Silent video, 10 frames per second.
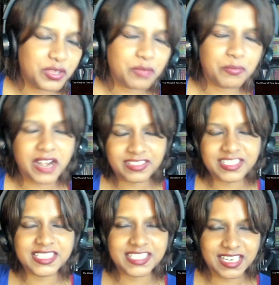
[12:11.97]
Parent
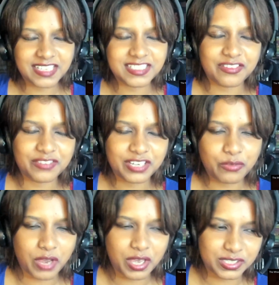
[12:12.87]
scenes, I really
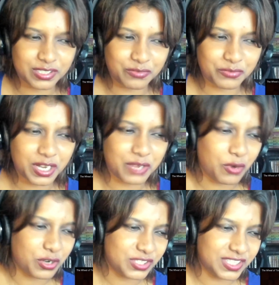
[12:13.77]

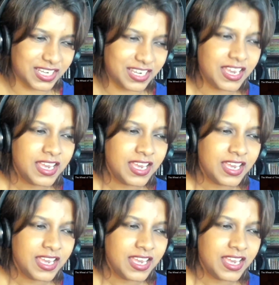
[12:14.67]
want to see,